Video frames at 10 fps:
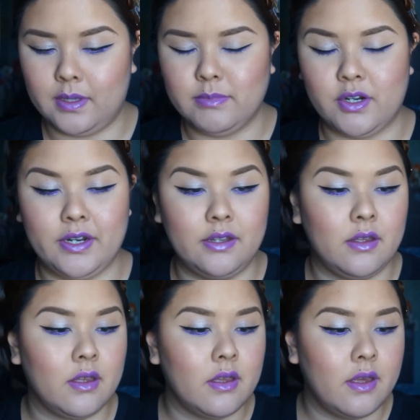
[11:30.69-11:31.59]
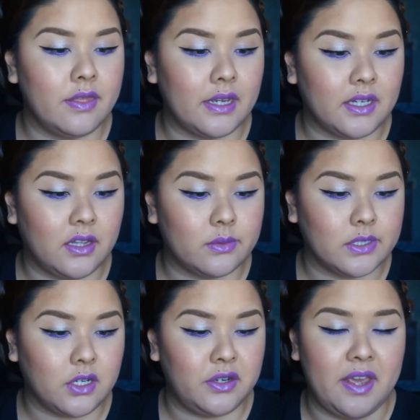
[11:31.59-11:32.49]
I'm sorry, that color
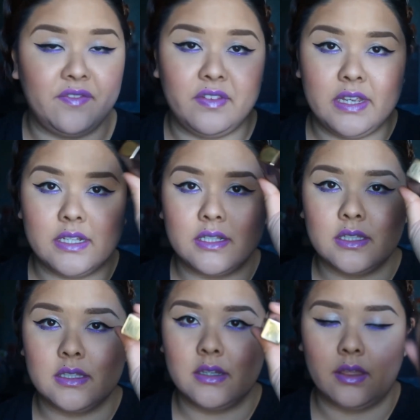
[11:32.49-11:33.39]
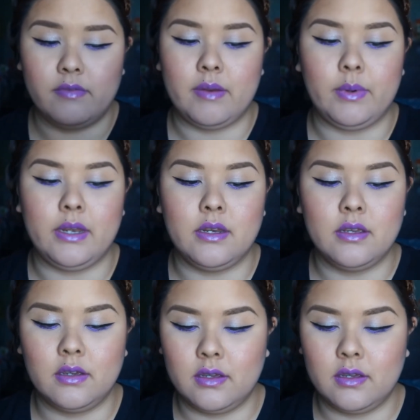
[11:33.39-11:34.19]
was called Envious, the red one.